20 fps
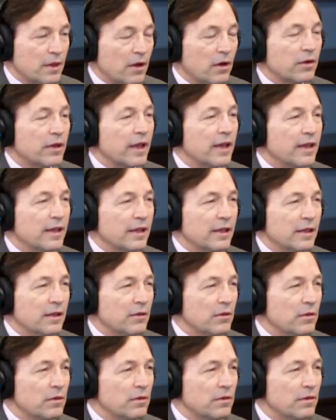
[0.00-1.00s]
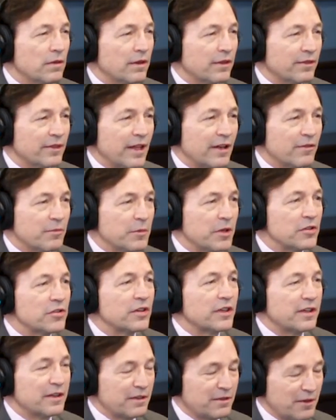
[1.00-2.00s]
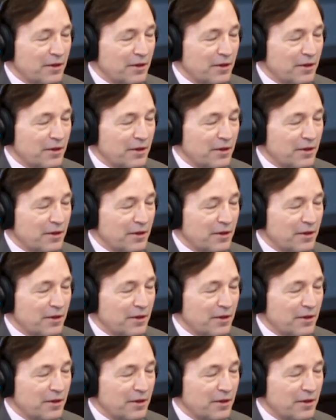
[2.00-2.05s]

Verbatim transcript: Okay, in the Michigan. state of Michigan.